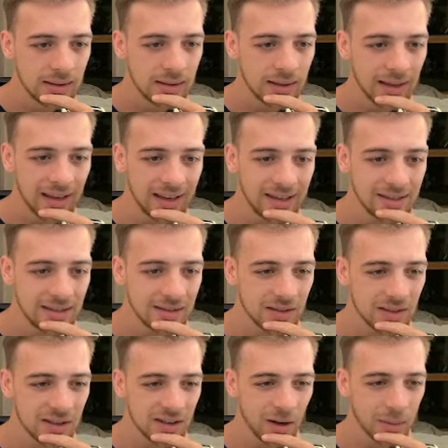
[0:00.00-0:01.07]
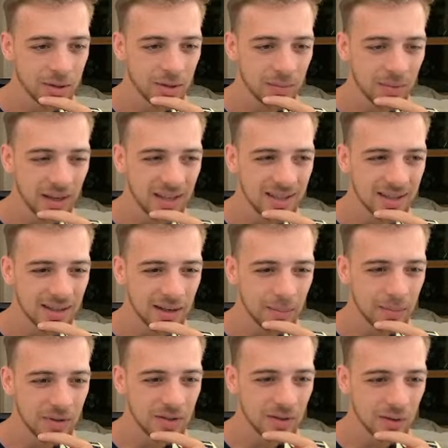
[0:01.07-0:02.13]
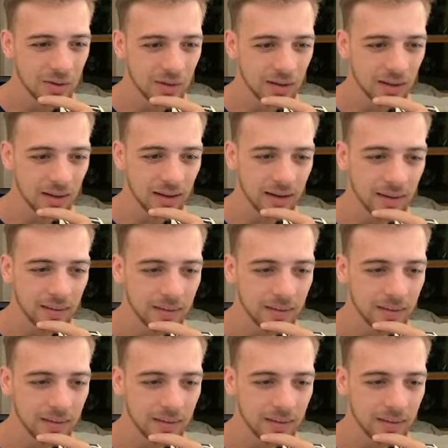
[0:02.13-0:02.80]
Higgins is a good option, but he's the number 2 guy.